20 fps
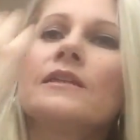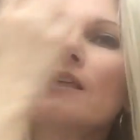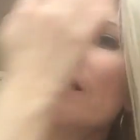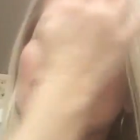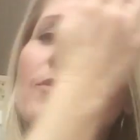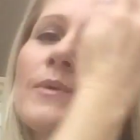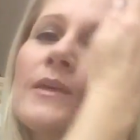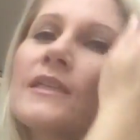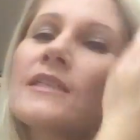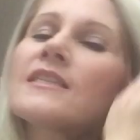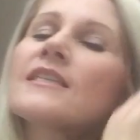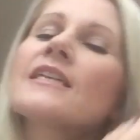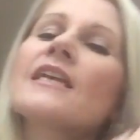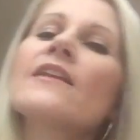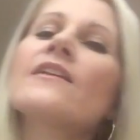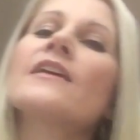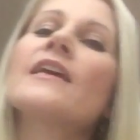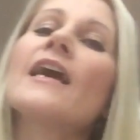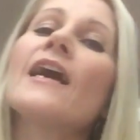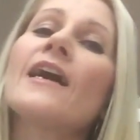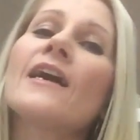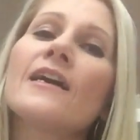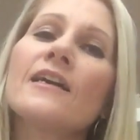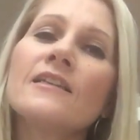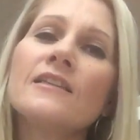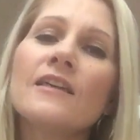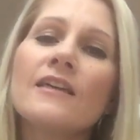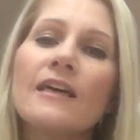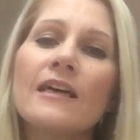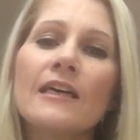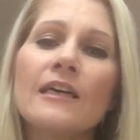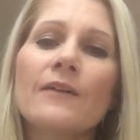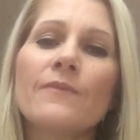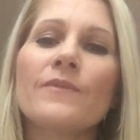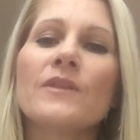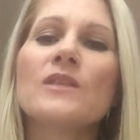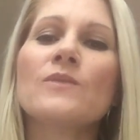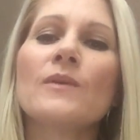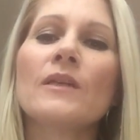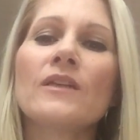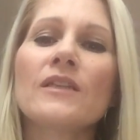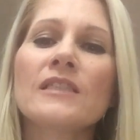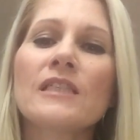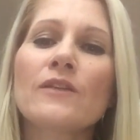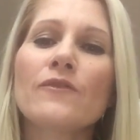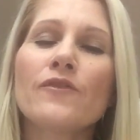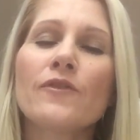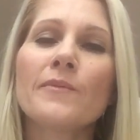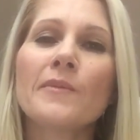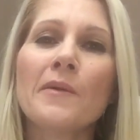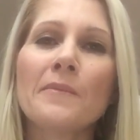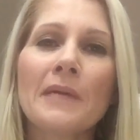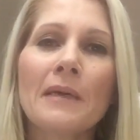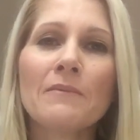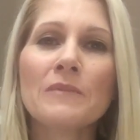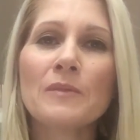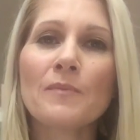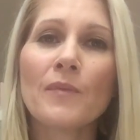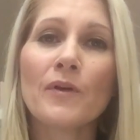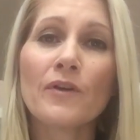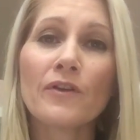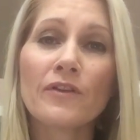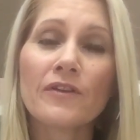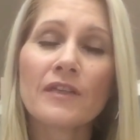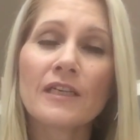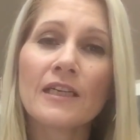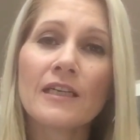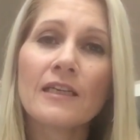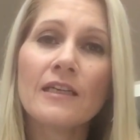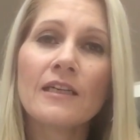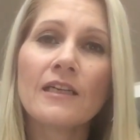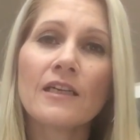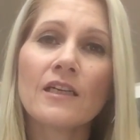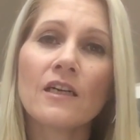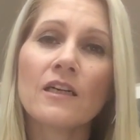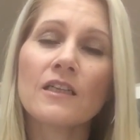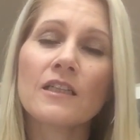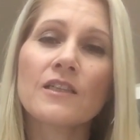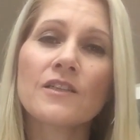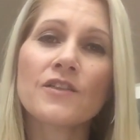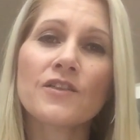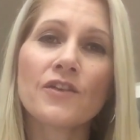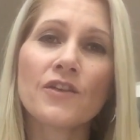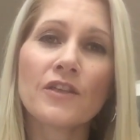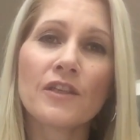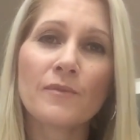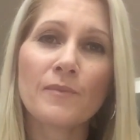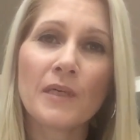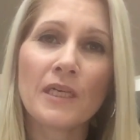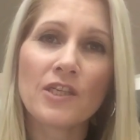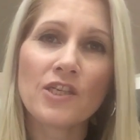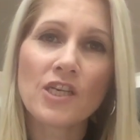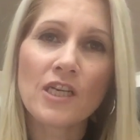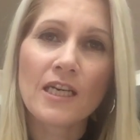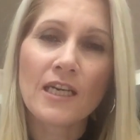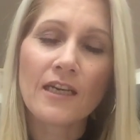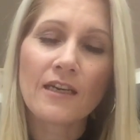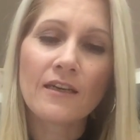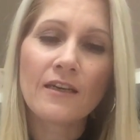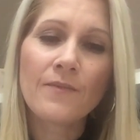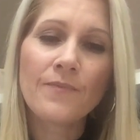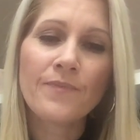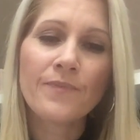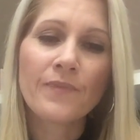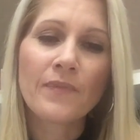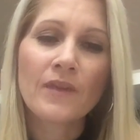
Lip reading: Next one is another card. This one I did for my mum's birthday, and I'll insert a picture here.